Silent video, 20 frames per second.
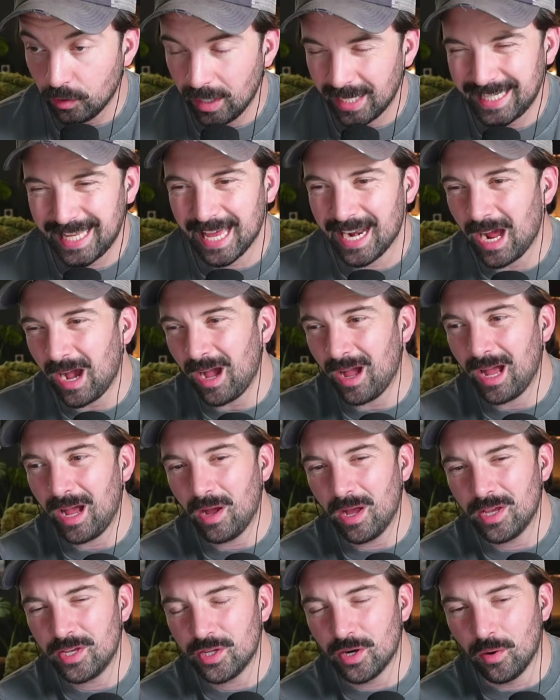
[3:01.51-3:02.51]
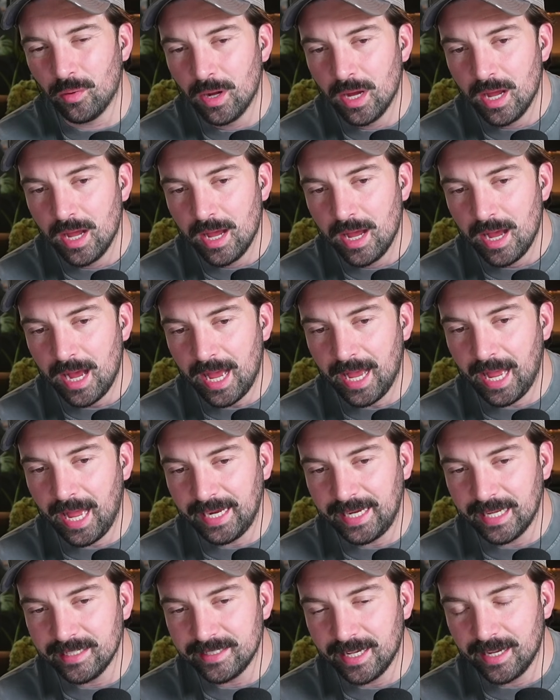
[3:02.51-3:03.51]
Again, I
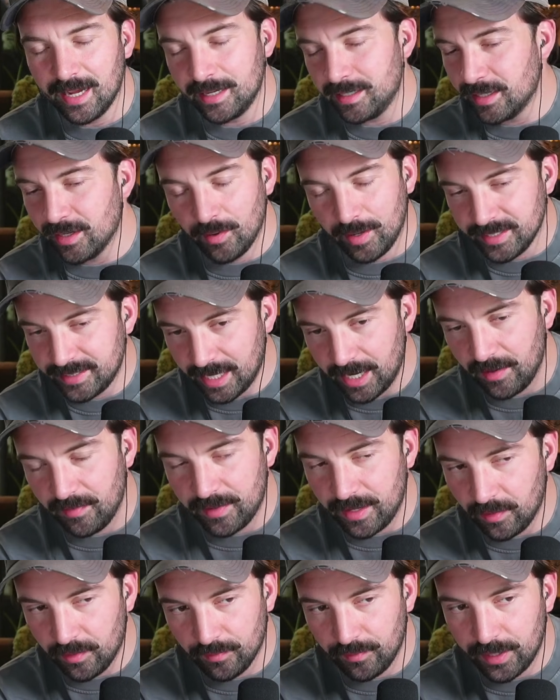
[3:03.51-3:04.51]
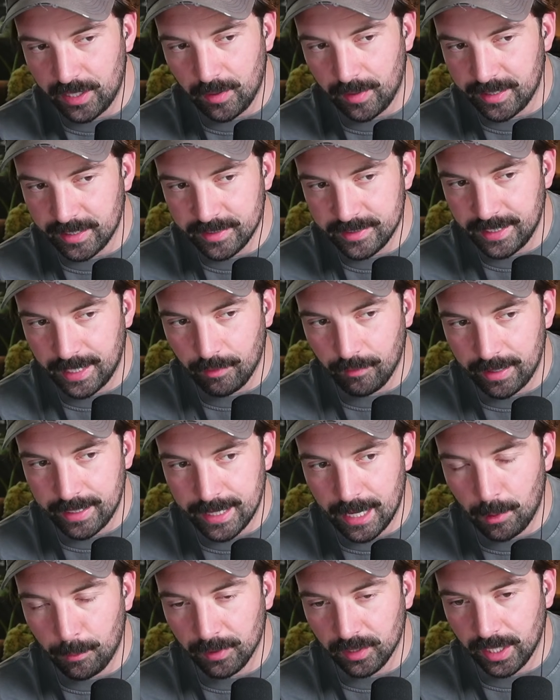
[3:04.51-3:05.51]
guess I said it in the other video. I didn't say it right
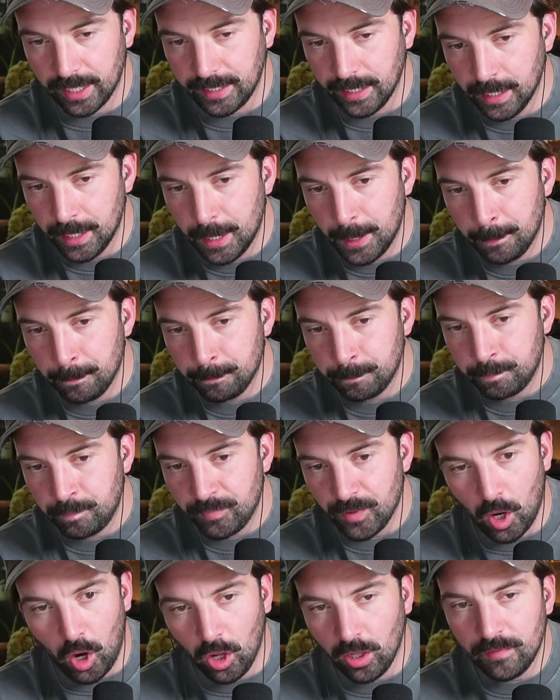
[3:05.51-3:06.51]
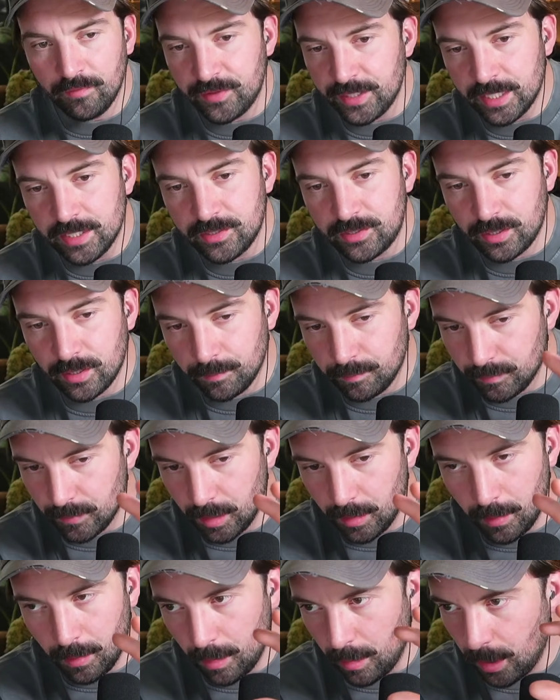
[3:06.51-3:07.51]
now, but like all of these
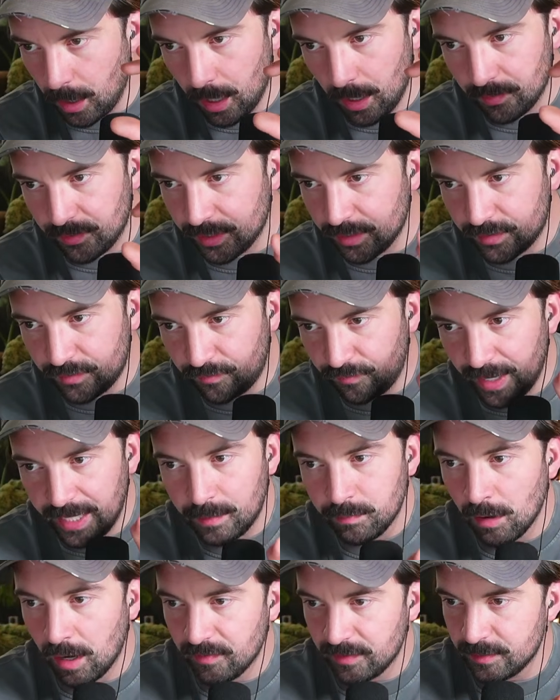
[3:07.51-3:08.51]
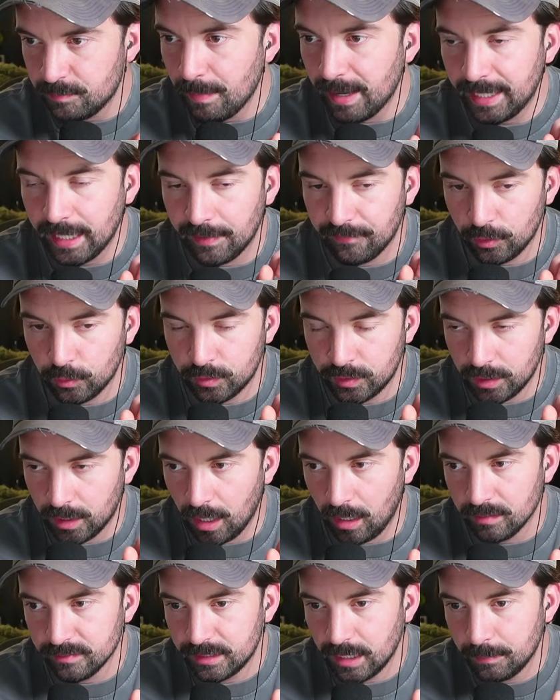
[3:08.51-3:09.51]
Fakemon, these Mega Evolution
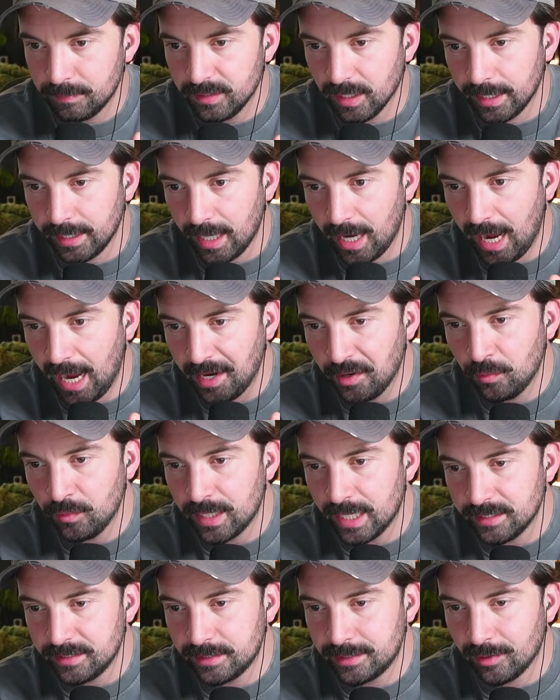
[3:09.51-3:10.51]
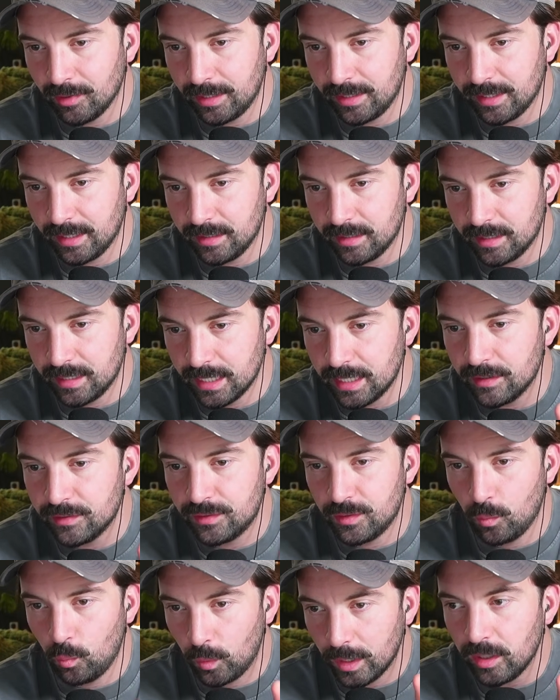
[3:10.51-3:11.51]
concepts, like I don't necessarily think these
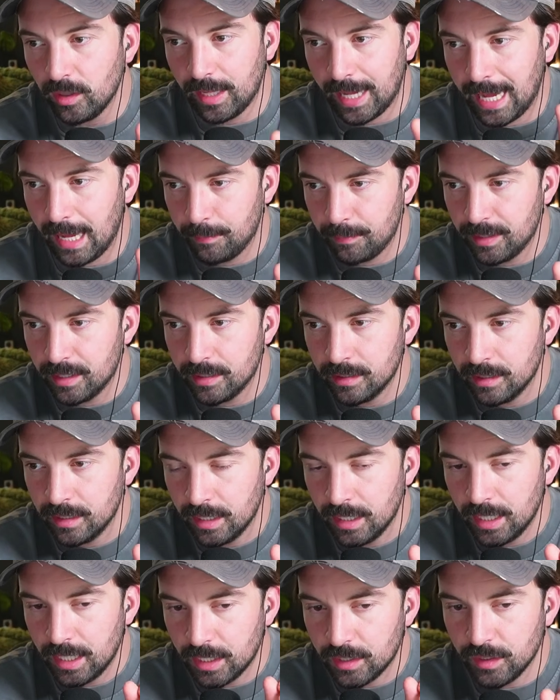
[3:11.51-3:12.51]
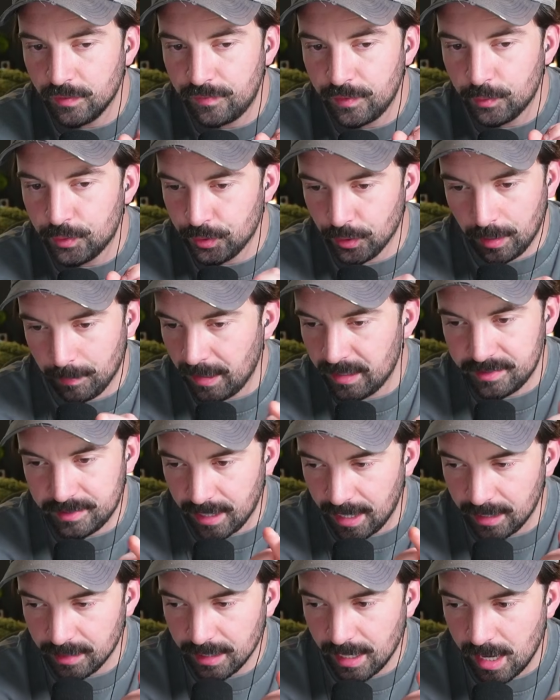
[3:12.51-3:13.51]
will happen in the future. I'm not
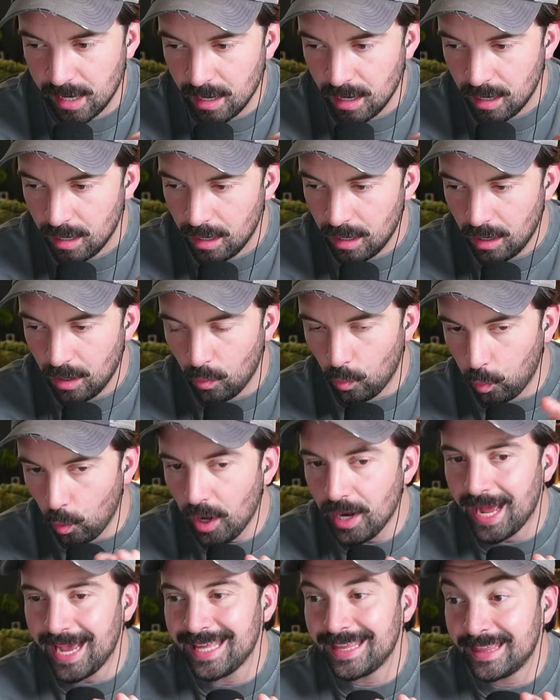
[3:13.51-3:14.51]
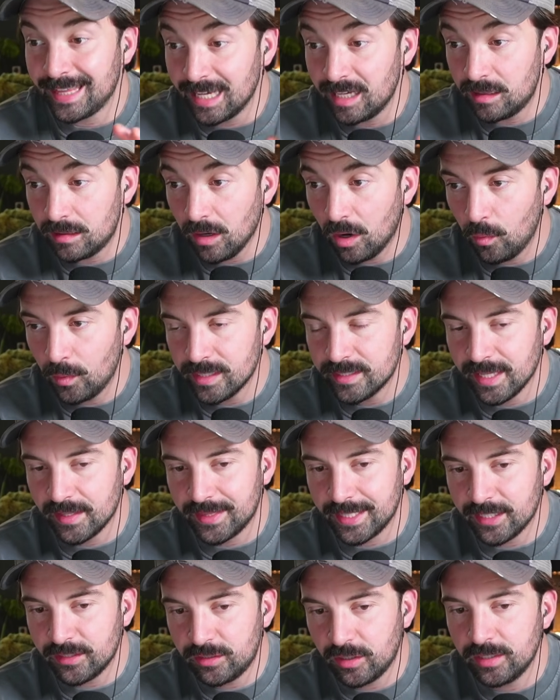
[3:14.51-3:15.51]
saying that. What I think, though, is that
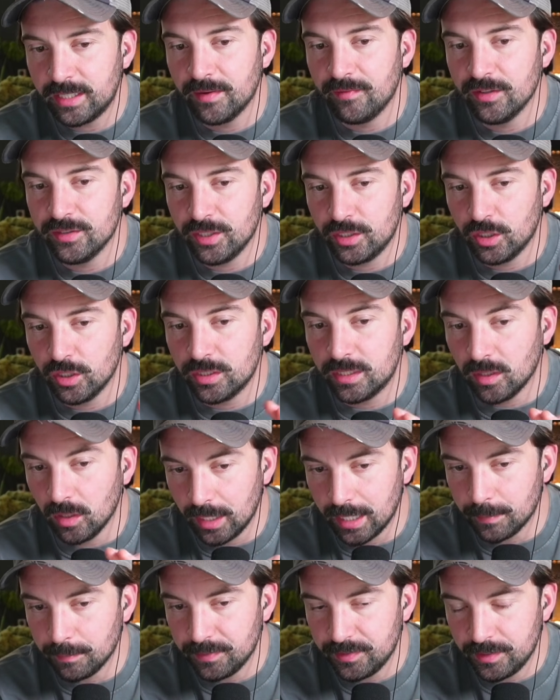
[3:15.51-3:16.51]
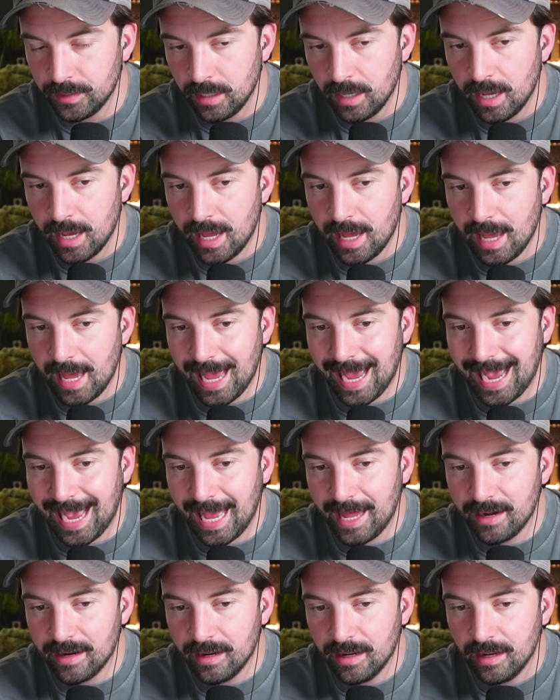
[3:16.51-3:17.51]
these could give us a good glimpse
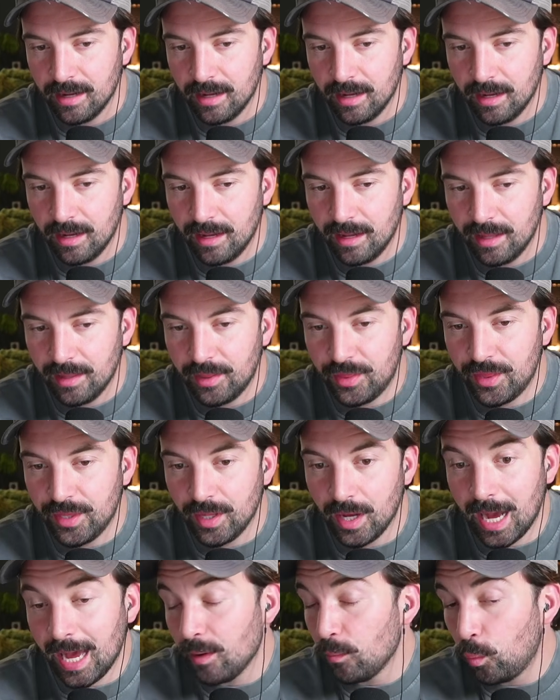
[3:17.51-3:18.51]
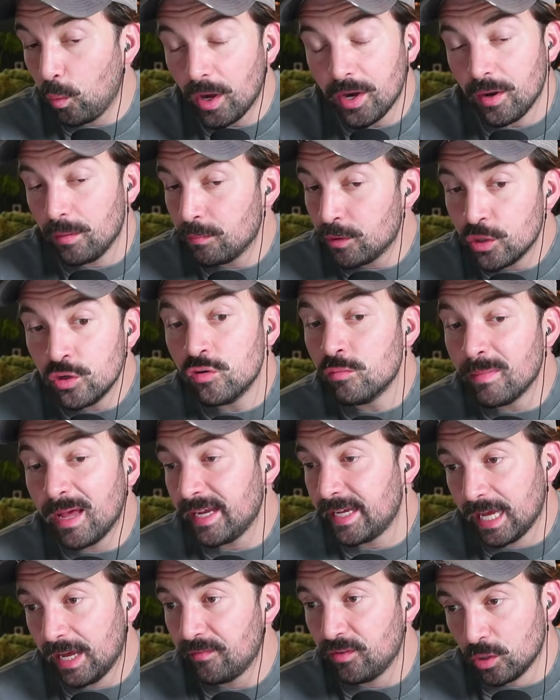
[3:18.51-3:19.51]
at what new
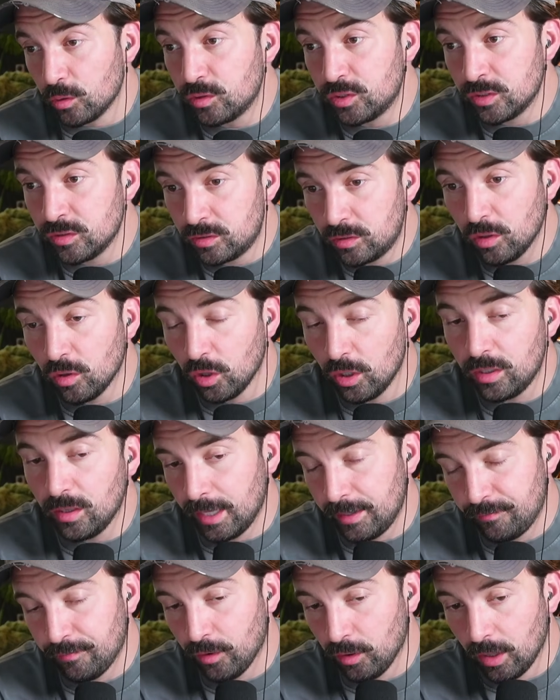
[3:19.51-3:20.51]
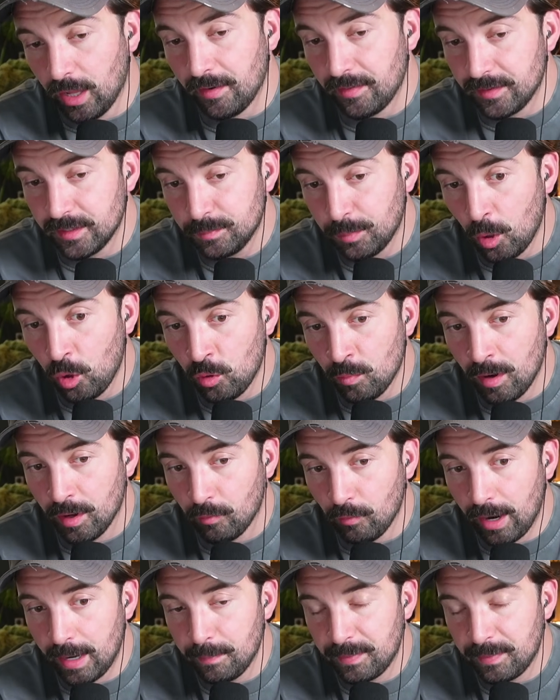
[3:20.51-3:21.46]
Mega Evolutions could look like for a lot of these Pokemon, right?